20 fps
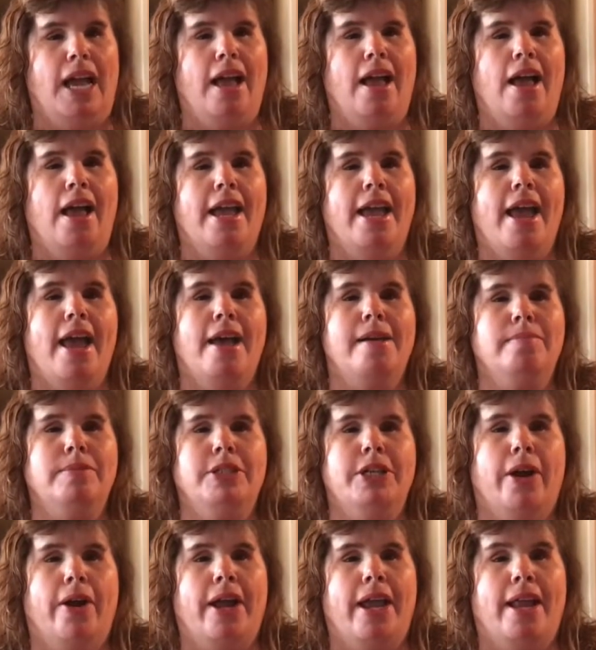I am
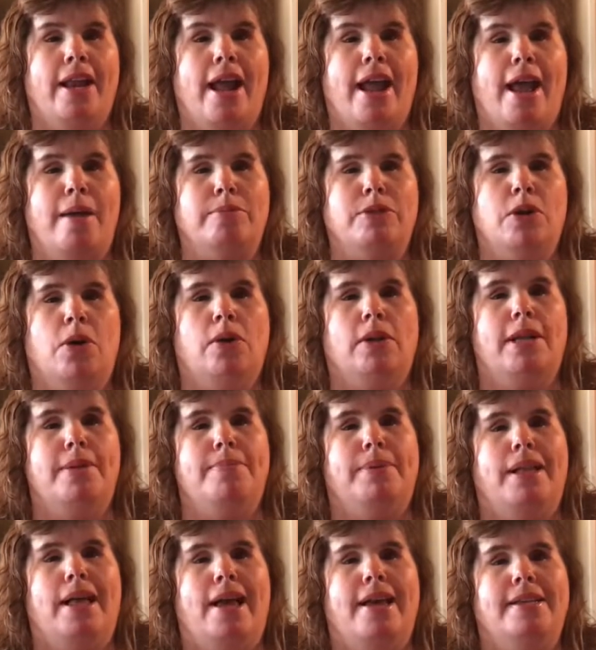Jerry, and I am totally
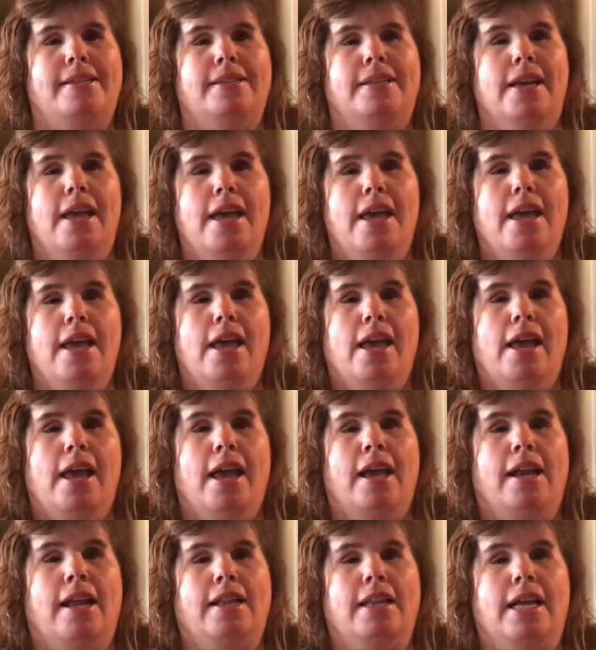blind,
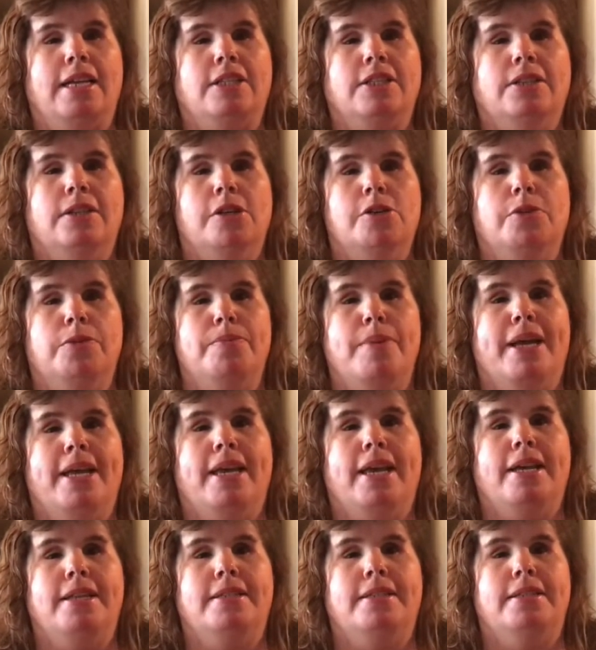and I like to cook with my
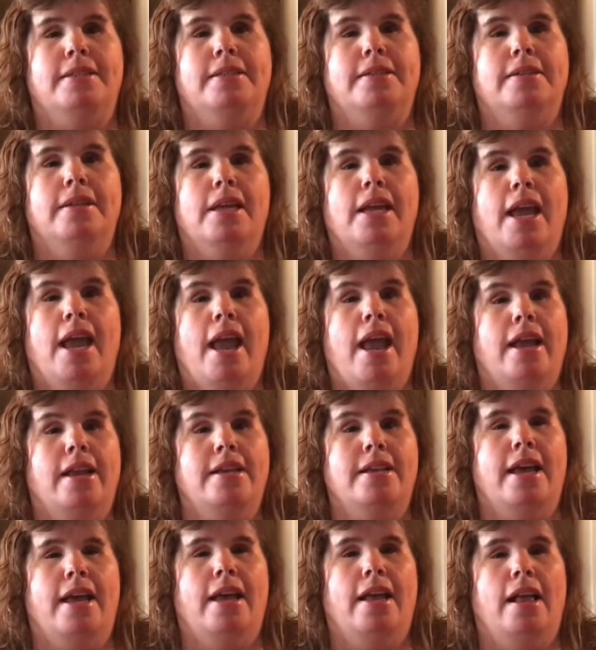kids,
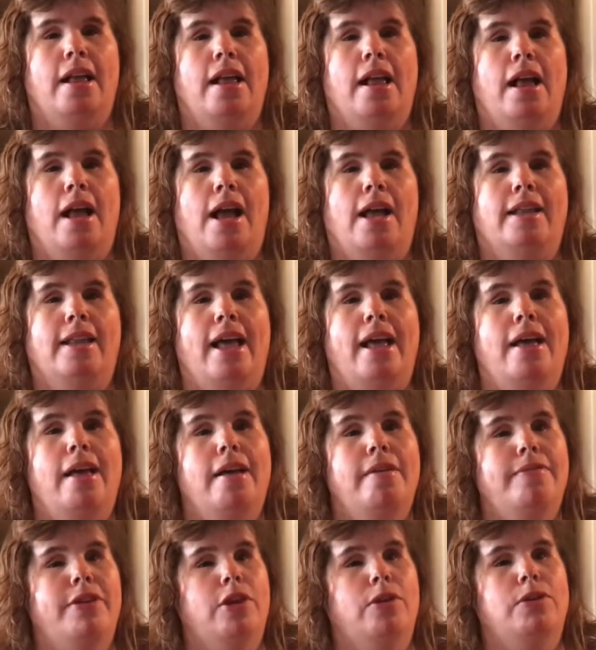and I
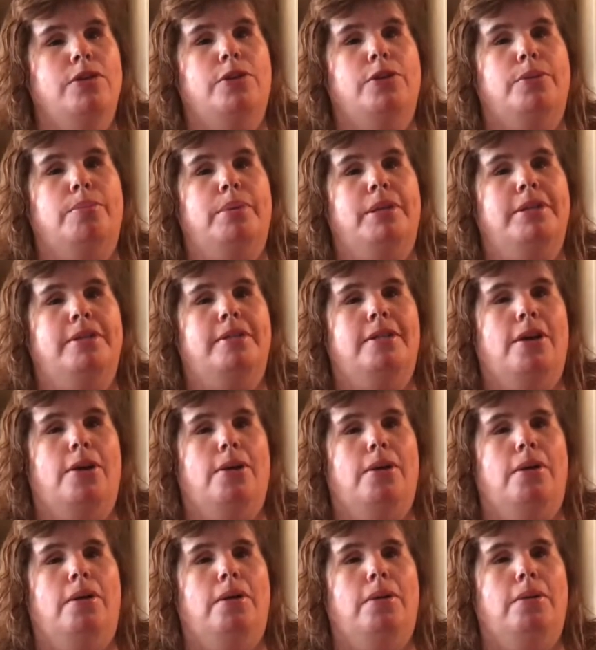love YouTube.
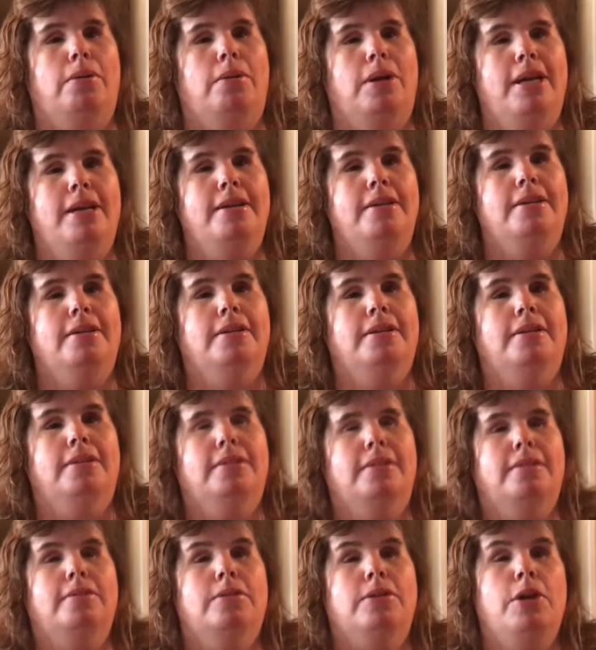So
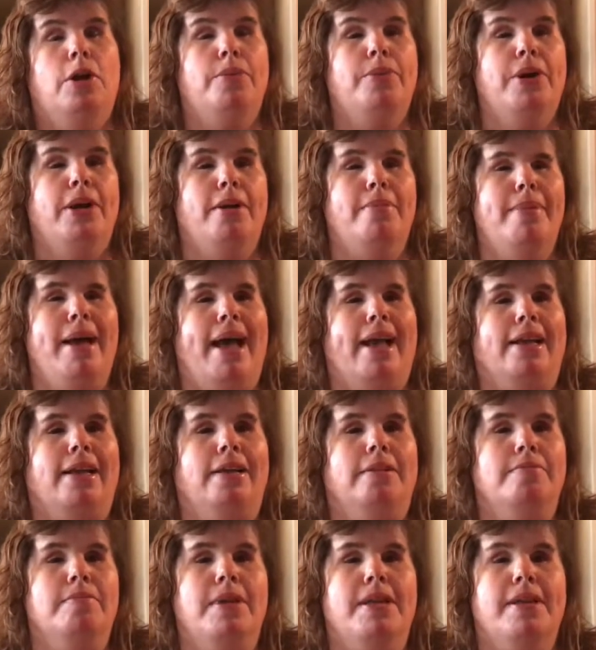we hope you come back.